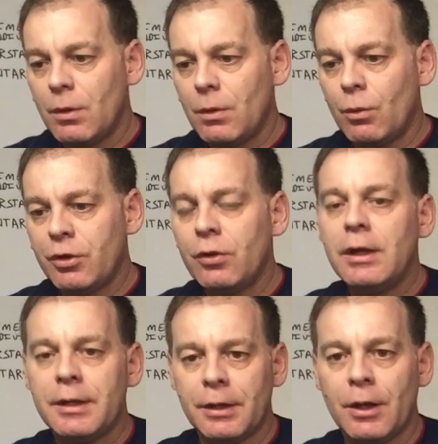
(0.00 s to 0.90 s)
What you
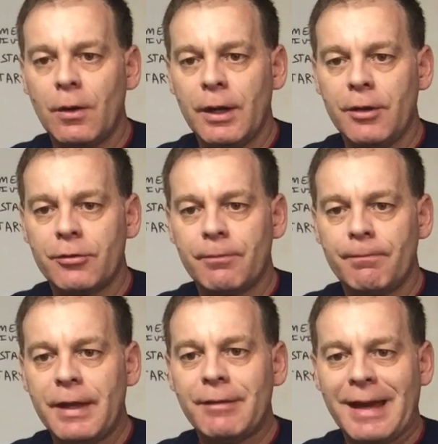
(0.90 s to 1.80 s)
need to know is
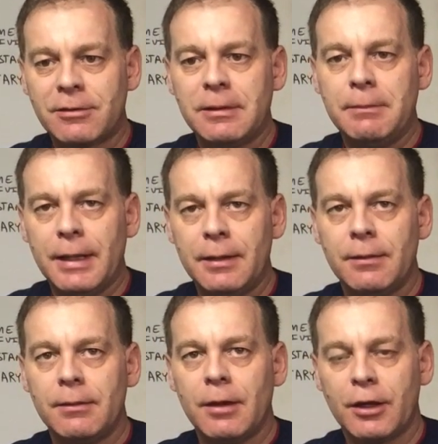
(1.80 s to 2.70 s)
they've actually been
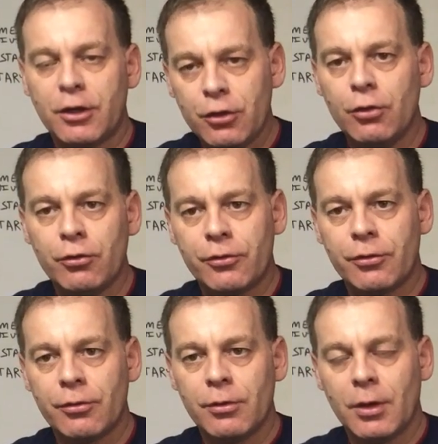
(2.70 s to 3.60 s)
accused
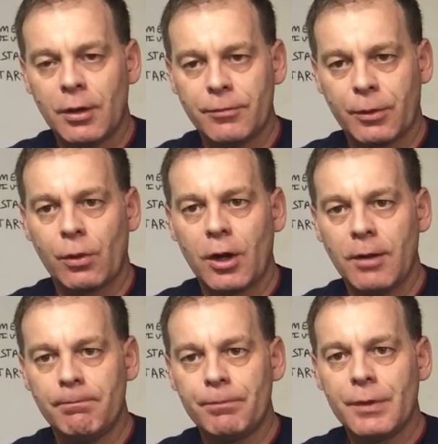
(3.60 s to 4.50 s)
of the
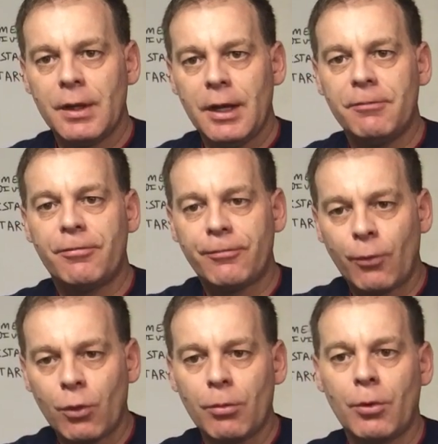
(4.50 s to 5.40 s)
crime, and
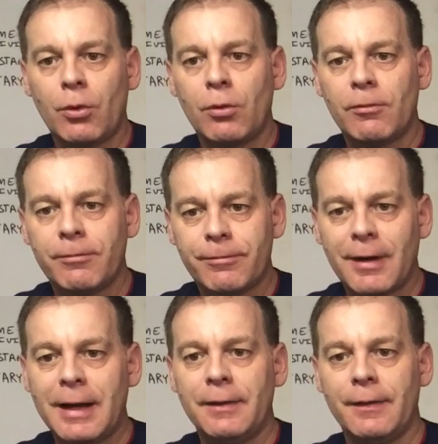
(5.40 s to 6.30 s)
formal
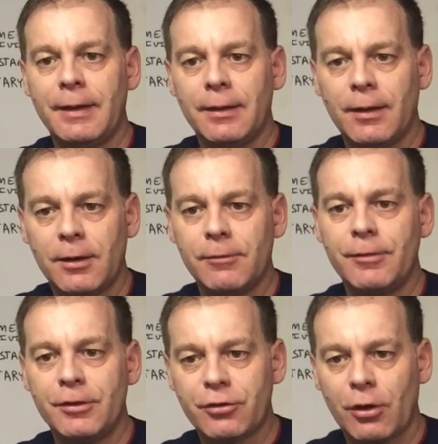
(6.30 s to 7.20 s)
filing of
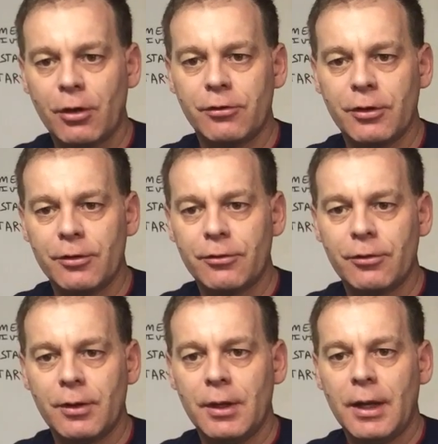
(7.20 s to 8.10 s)
the charges
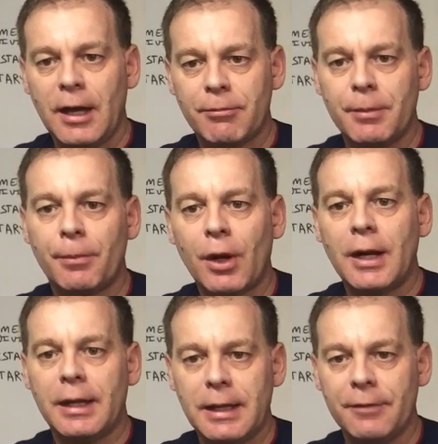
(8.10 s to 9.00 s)
have been
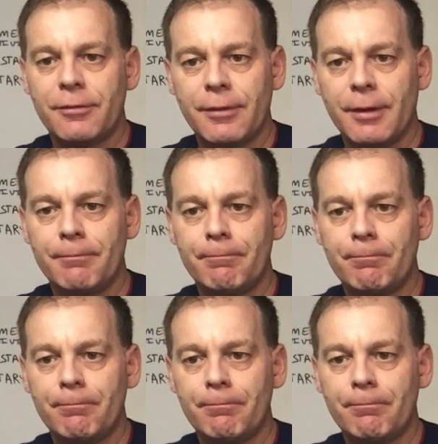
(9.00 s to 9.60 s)
brought against them.